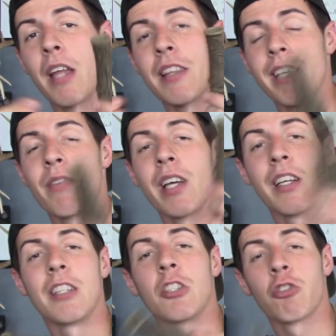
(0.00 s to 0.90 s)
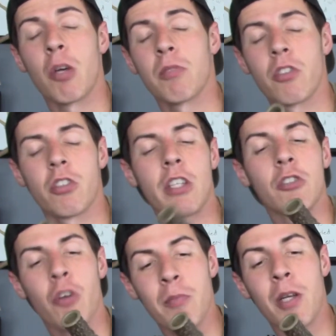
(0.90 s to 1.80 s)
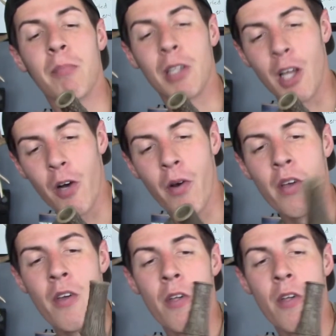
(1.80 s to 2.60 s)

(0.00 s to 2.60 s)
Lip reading: and leave it in the description below.